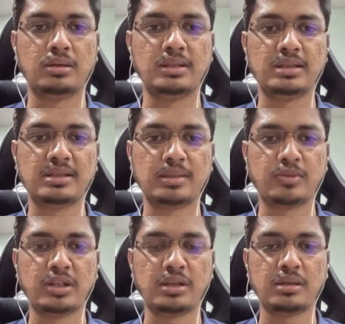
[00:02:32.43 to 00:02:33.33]
this is
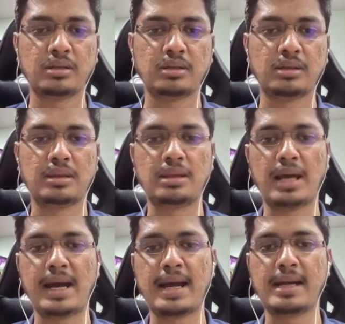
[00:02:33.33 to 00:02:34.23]
something
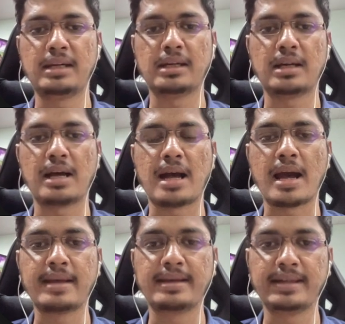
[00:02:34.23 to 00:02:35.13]
that
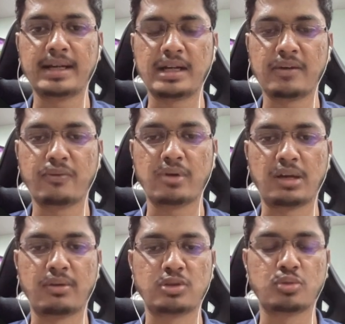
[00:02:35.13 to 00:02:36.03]
I created for
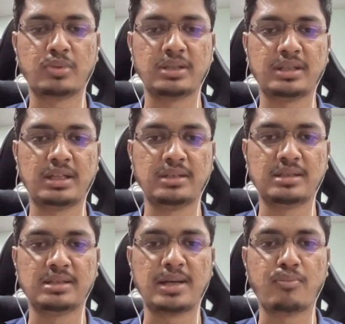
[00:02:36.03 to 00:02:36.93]
our superset. This
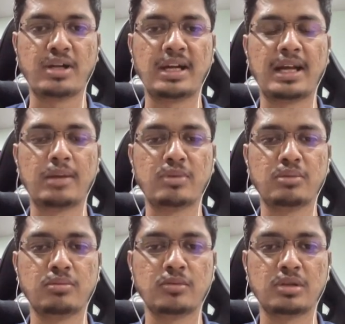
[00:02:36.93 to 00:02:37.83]
is the embedded
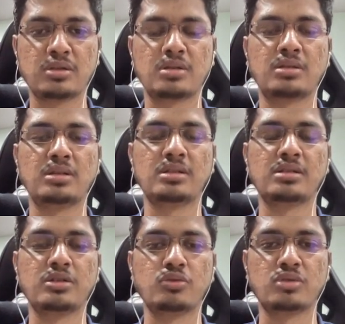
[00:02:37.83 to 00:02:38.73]
admin, this
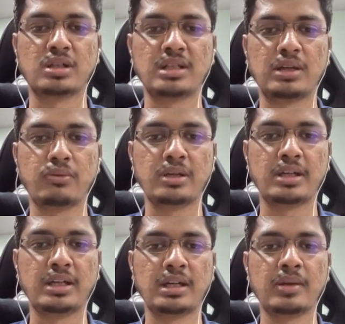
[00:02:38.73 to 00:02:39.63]
is a user that we
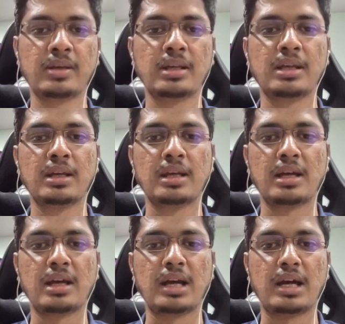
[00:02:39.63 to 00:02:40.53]
created.
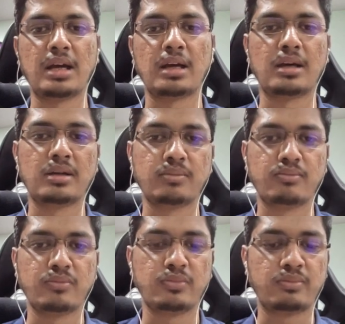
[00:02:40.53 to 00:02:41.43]

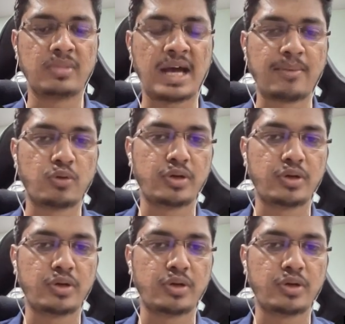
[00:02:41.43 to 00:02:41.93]
I'm